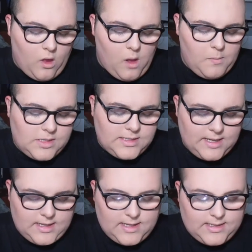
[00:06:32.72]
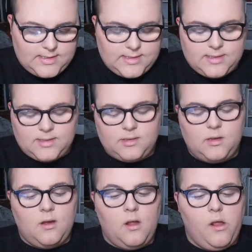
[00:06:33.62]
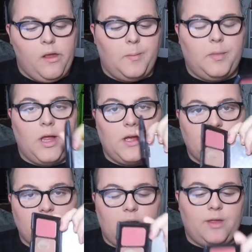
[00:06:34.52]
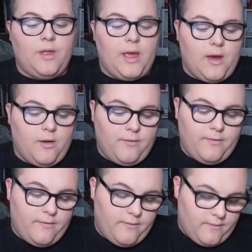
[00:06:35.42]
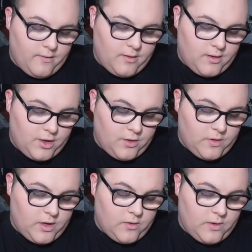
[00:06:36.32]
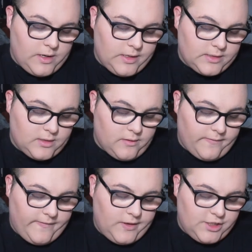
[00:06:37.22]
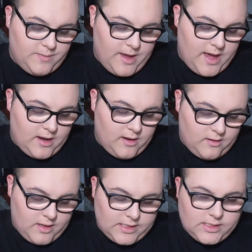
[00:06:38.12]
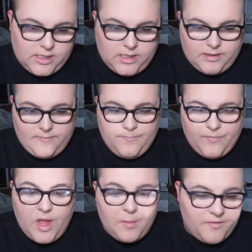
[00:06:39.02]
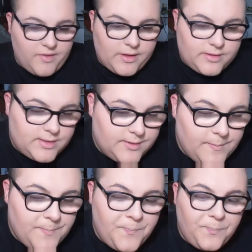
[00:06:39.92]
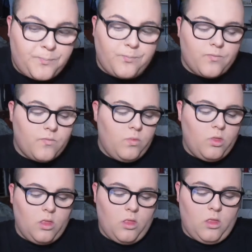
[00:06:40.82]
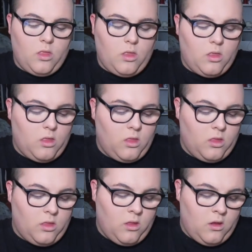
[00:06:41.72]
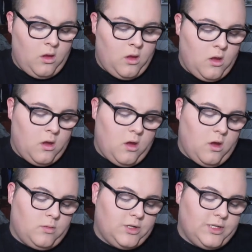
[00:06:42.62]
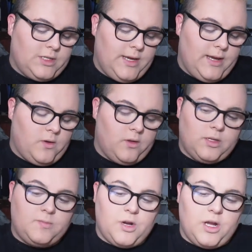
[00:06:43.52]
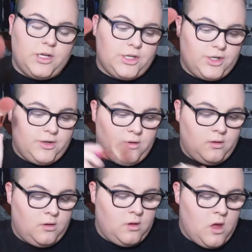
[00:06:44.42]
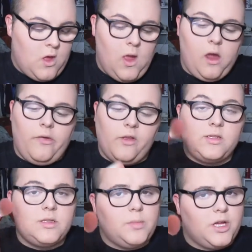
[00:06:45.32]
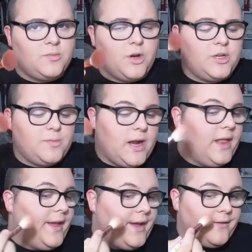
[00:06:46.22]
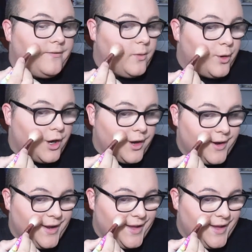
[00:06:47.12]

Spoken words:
I'm gonna take this blush in the e.l.f. duo, and it's called Fiji Matte. That's the name of this. I'm just gonna take it on this brush. This is a blush brush, but I like it for